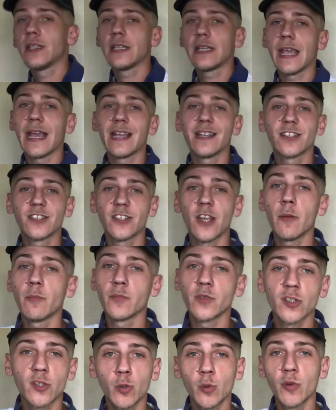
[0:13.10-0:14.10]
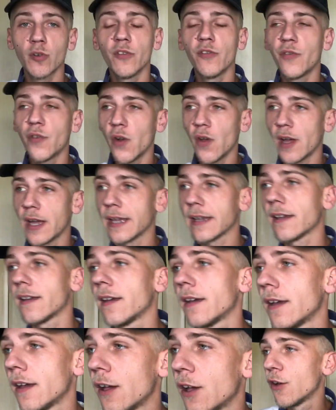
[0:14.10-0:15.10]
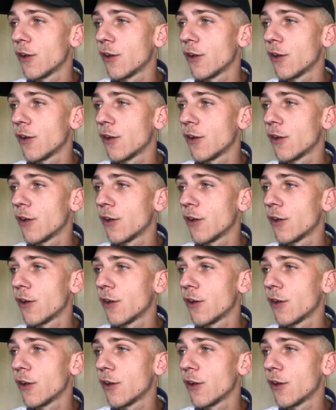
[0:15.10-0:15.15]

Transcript: to get some sort of, like,